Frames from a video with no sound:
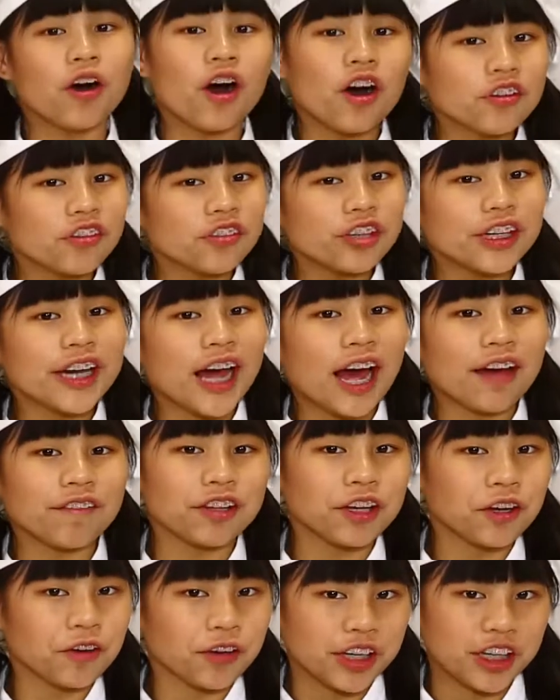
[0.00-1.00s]
will also need to have
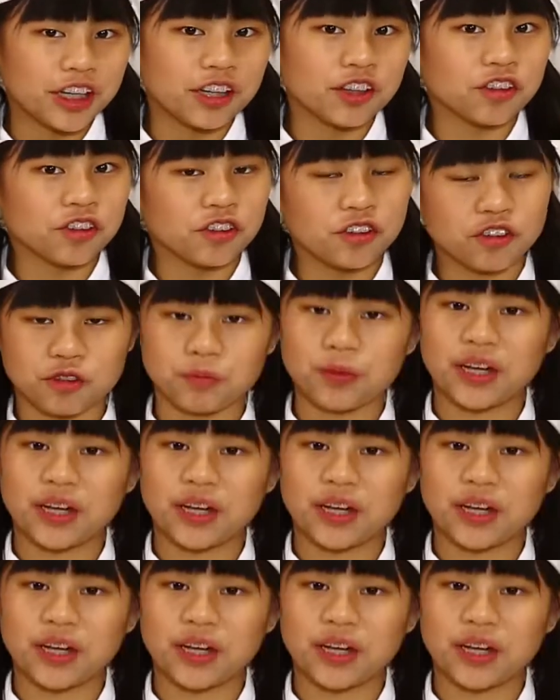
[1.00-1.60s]
the ingredients used to